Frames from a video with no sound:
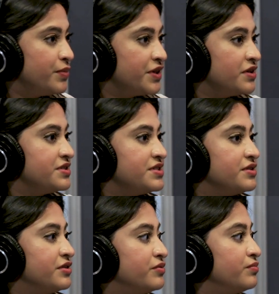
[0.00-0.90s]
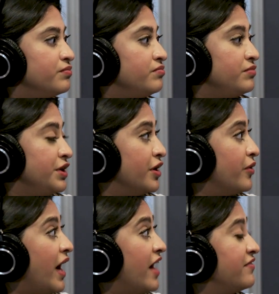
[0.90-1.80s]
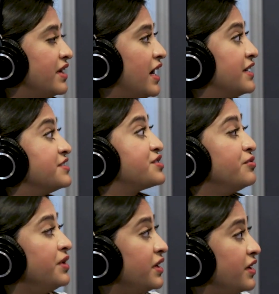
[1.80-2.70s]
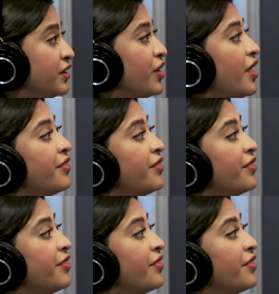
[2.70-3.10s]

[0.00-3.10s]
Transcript: but they're still haven't had a screening,